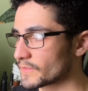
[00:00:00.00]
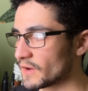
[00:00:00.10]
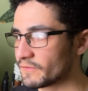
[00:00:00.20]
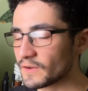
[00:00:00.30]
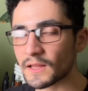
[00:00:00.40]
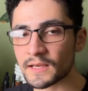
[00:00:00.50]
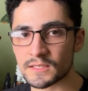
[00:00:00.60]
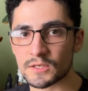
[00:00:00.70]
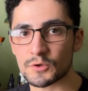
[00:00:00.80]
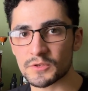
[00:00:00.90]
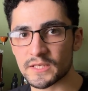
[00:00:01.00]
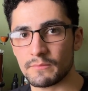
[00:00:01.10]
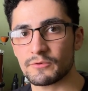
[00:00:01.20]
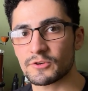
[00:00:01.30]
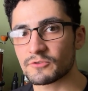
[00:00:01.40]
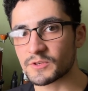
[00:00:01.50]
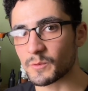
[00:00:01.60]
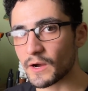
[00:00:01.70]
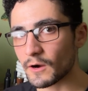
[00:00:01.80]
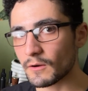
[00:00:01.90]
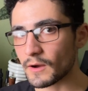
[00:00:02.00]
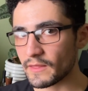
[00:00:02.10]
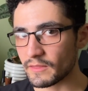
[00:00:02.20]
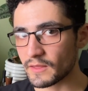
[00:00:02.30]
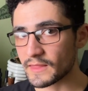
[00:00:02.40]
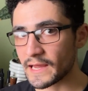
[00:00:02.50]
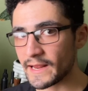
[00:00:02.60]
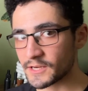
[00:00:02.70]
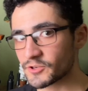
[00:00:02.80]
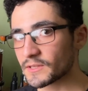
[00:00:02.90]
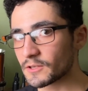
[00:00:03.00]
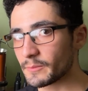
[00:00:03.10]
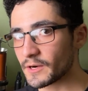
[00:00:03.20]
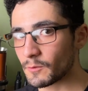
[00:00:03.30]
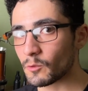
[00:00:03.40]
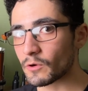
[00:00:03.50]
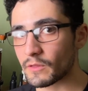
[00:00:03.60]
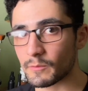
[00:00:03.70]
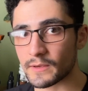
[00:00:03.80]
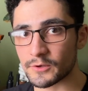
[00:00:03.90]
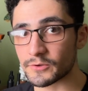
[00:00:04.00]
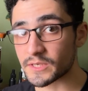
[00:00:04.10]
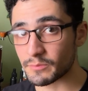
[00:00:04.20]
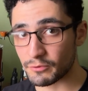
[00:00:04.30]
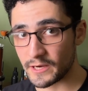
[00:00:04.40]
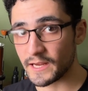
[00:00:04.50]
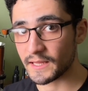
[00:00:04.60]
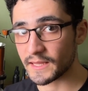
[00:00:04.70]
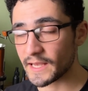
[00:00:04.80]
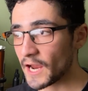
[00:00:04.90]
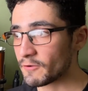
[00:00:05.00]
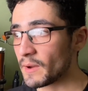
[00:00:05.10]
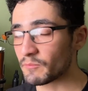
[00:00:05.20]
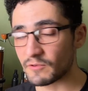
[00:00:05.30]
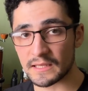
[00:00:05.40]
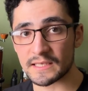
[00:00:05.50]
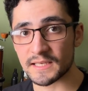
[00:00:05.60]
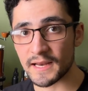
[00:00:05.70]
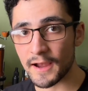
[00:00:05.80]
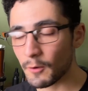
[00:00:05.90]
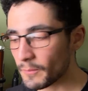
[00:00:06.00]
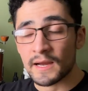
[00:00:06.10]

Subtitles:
I feel like it's a good temperature as well. I think that extra little bit of water that we used to preheat the Aram really did help.